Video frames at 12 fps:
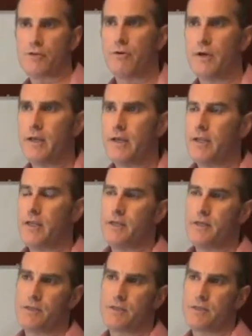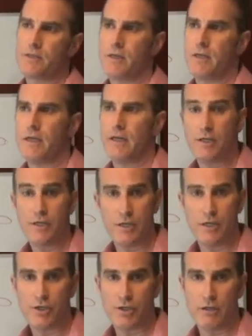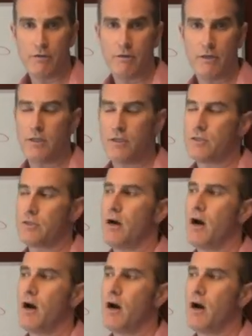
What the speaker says: Strait is in Indonesia, and it's